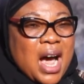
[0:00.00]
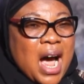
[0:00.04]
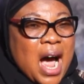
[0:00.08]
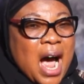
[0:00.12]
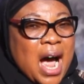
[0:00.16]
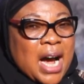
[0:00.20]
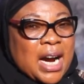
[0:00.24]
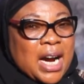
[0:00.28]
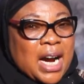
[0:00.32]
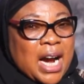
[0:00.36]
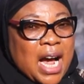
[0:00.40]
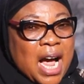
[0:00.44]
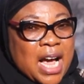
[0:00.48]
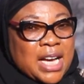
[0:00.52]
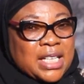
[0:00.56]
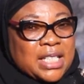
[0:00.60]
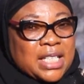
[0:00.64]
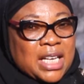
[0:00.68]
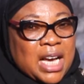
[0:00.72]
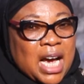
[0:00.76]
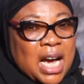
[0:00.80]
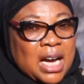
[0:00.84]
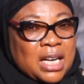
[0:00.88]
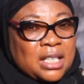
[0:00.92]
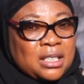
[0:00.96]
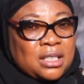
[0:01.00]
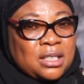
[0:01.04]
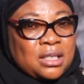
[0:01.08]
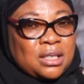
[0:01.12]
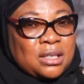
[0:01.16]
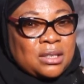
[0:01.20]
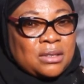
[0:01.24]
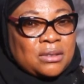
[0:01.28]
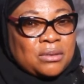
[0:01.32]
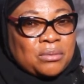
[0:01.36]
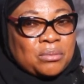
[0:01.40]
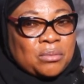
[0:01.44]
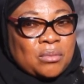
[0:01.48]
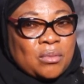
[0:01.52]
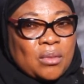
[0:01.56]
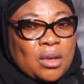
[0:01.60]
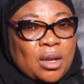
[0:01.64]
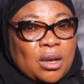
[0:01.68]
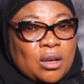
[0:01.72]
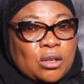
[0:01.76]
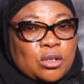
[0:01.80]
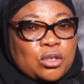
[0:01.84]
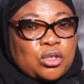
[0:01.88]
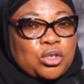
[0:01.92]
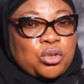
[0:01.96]
And guidance
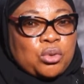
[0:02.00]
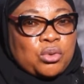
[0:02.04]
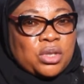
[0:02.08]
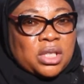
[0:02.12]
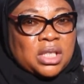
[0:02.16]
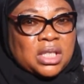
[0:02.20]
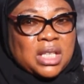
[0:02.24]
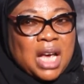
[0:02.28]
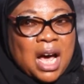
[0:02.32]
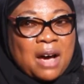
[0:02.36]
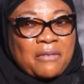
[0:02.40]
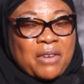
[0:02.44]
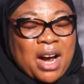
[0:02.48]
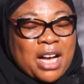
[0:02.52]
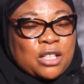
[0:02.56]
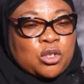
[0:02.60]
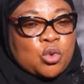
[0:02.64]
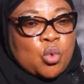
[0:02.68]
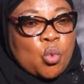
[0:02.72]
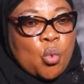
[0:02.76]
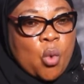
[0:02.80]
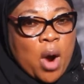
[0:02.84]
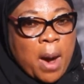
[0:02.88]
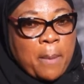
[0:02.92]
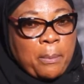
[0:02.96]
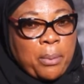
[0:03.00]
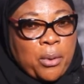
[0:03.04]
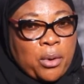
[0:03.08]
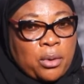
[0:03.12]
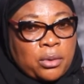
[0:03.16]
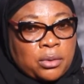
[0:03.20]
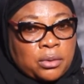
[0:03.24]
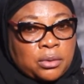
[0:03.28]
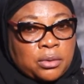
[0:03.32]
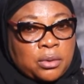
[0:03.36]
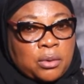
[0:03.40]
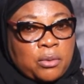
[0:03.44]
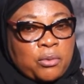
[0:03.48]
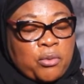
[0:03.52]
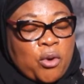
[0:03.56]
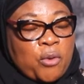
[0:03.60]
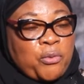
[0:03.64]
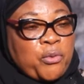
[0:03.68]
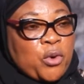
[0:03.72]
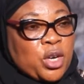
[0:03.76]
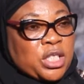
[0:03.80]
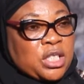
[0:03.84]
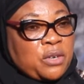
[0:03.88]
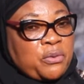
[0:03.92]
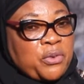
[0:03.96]
should serve as a weapon for
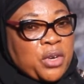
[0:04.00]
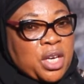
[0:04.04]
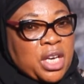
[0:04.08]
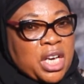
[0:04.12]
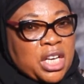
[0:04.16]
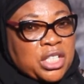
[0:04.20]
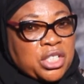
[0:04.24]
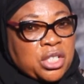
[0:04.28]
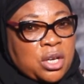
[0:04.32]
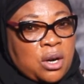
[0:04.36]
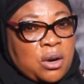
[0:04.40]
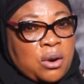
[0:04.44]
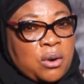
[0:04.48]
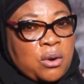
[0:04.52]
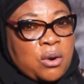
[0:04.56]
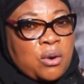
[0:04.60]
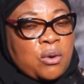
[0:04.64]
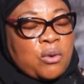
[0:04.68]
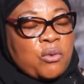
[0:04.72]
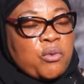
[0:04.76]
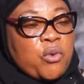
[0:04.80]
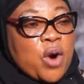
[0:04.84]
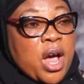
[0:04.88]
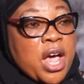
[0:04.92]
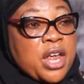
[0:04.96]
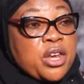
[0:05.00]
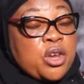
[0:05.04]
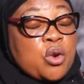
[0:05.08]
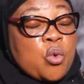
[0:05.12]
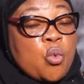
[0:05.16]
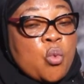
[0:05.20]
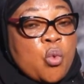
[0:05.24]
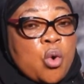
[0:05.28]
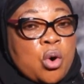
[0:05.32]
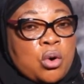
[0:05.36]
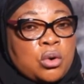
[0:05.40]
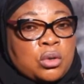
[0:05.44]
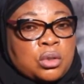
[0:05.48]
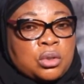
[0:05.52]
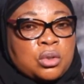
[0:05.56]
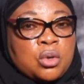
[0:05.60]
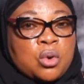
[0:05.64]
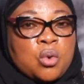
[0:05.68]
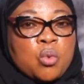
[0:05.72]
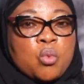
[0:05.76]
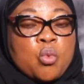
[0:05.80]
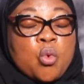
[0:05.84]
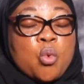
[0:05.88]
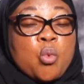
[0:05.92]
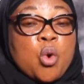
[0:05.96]
fortification for anyone
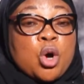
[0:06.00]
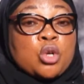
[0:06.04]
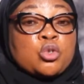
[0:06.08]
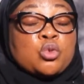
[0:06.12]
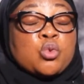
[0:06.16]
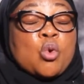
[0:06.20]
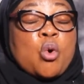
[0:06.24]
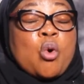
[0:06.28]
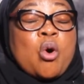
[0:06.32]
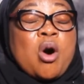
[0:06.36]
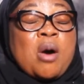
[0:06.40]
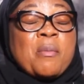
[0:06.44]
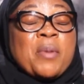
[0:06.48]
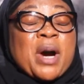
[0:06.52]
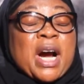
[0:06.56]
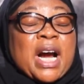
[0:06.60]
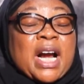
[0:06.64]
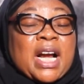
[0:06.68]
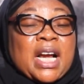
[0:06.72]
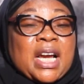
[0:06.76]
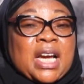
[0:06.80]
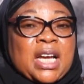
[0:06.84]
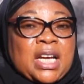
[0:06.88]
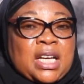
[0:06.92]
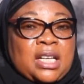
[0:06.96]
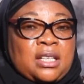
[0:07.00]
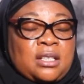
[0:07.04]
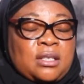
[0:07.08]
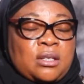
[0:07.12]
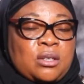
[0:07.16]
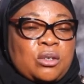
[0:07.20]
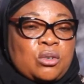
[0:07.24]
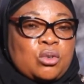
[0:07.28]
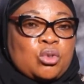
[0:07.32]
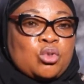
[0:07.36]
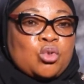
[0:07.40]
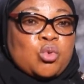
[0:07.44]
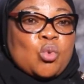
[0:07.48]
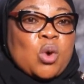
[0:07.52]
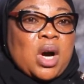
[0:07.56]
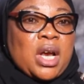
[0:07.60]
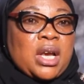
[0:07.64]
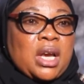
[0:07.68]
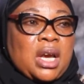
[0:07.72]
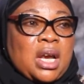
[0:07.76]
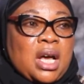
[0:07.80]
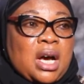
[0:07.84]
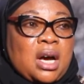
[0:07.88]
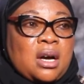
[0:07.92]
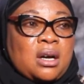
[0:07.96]
who wants to come clean to
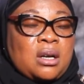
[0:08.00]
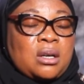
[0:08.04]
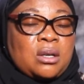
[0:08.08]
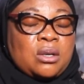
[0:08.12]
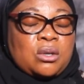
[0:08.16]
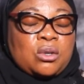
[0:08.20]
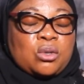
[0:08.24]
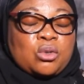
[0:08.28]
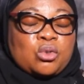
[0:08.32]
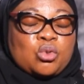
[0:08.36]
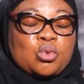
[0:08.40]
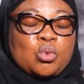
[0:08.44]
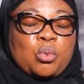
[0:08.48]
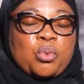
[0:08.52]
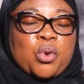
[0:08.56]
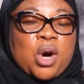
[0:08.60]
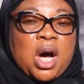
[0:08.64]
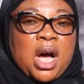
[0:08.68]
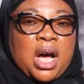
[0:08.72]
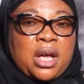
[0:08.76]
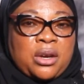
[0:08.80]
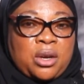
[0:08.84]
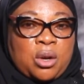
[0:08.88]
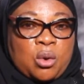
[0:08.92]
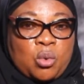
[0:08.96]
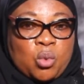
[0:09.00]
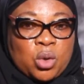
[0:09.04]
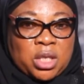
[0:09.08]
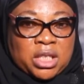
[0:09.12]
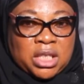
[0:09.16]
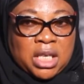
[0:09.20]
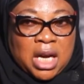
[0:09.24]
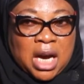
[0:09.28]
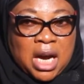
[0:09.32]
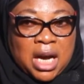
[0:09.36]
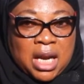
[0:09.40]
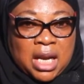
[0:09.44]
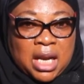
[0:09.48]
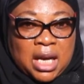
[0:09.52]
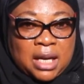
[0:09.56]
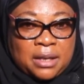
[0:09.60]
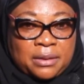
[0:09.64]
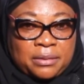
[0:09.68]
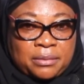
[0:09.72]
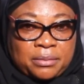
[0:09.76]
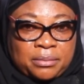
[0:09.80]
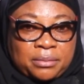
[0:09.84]
Allah subhanahu wa ta'ala.